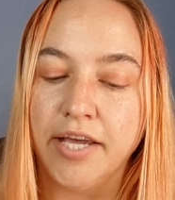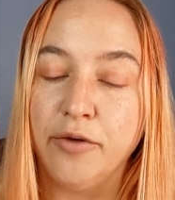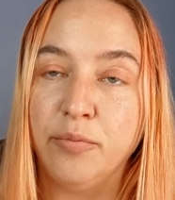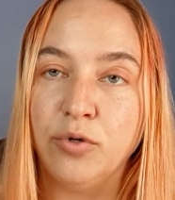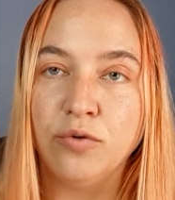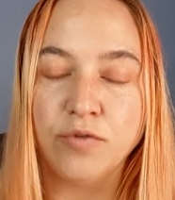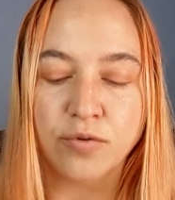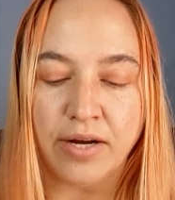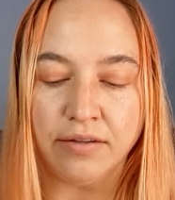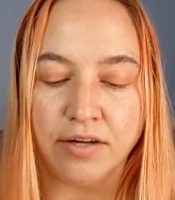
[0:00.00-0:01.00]
It moves
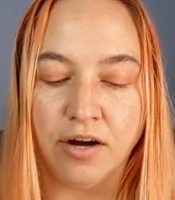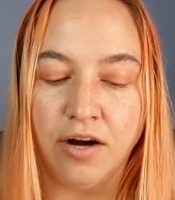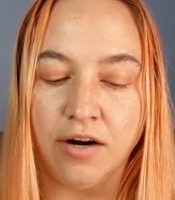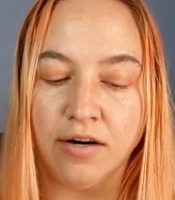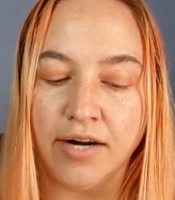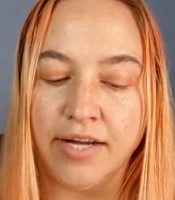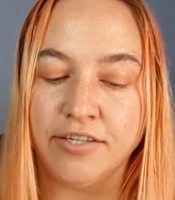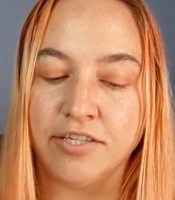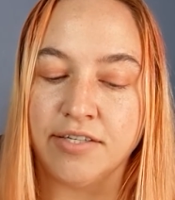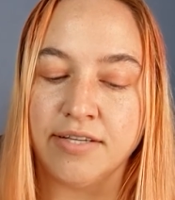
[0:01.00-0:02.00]
around the car, and
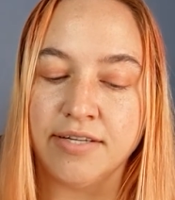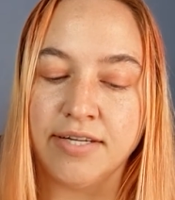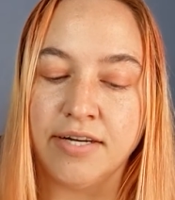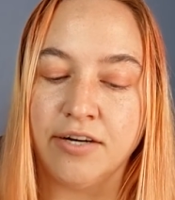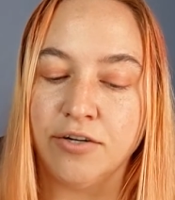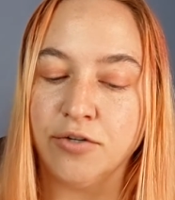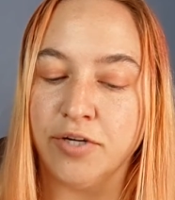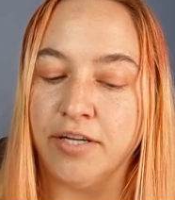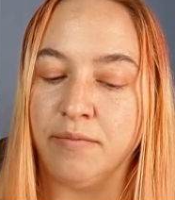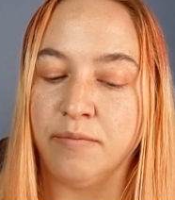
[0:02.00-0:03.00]
just as it did in her
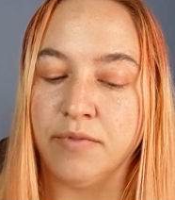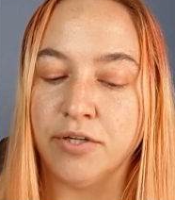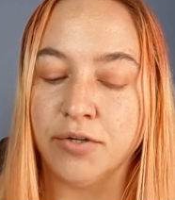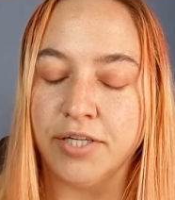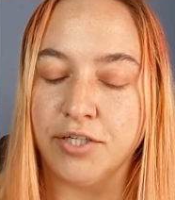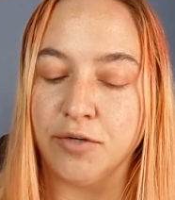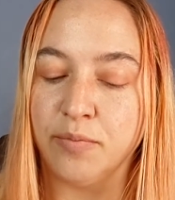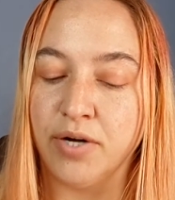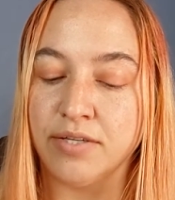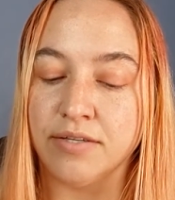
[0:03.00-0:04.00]
dream, the creature
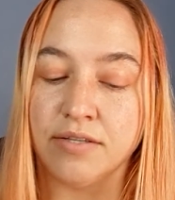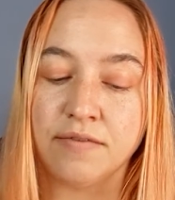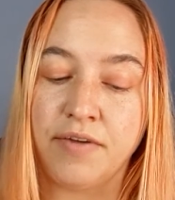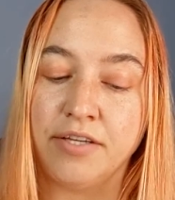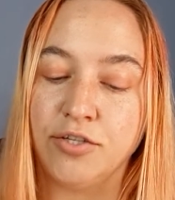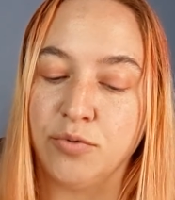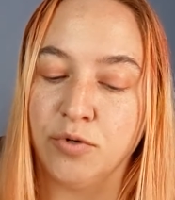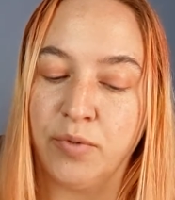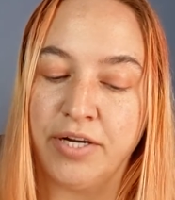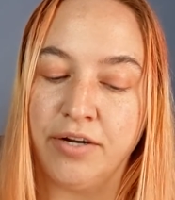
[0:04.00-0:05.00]
presses its face to
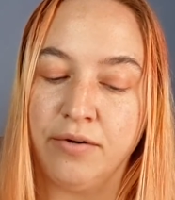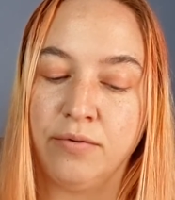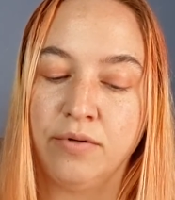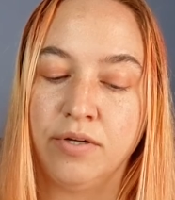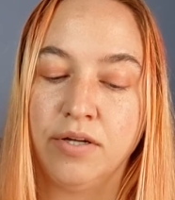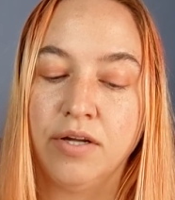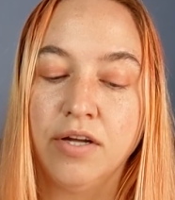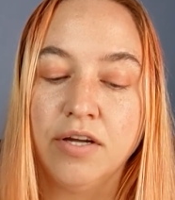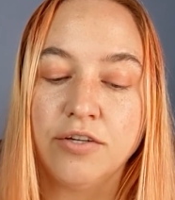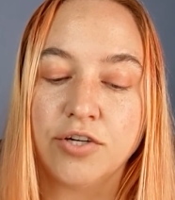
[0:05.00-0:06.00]
her window.
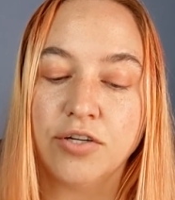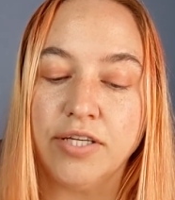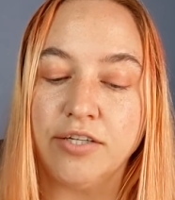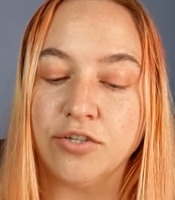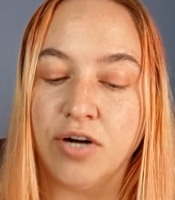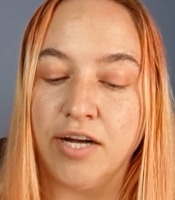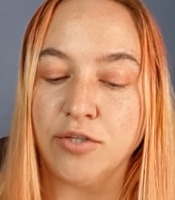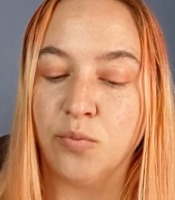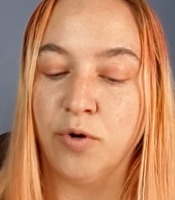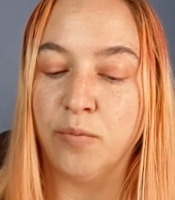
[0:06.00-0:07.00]
Sharlene
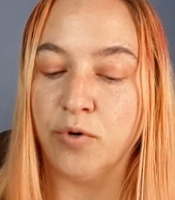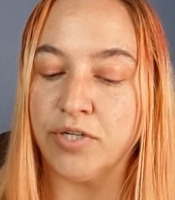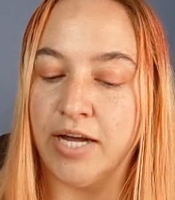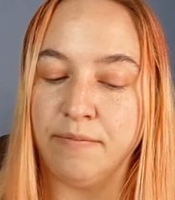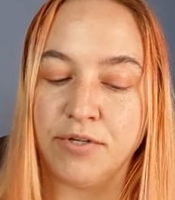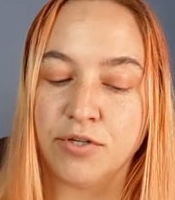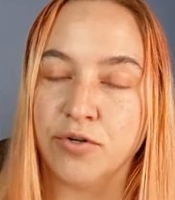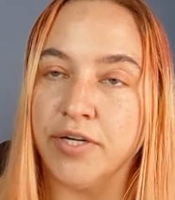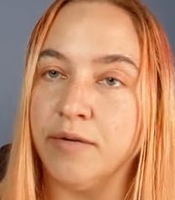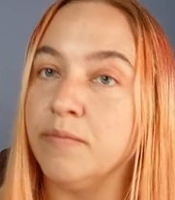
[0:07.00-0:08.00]
tries one more time to
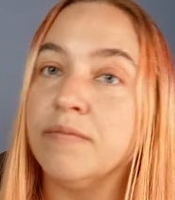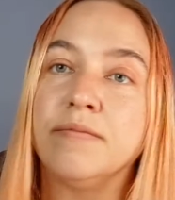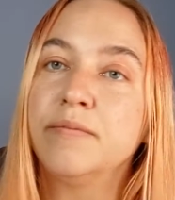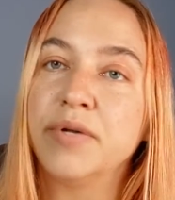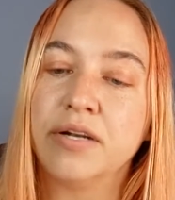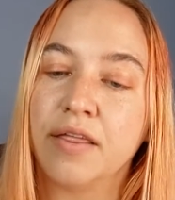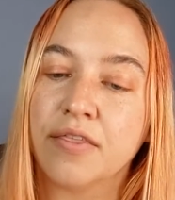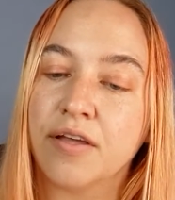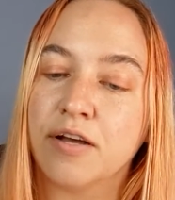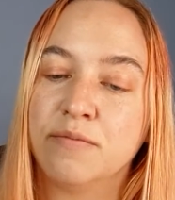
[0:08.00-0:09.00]
scream, but
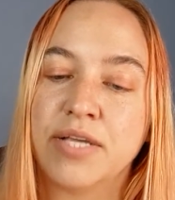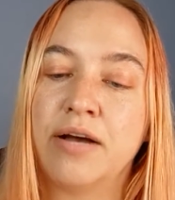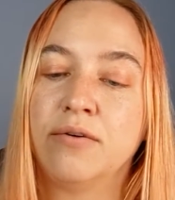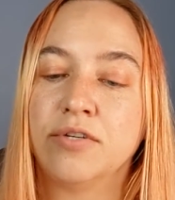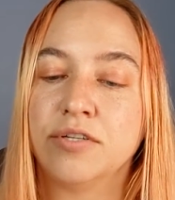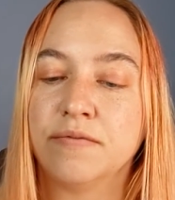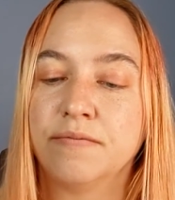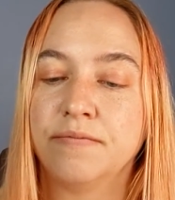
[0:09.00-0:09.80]
nothing comes out.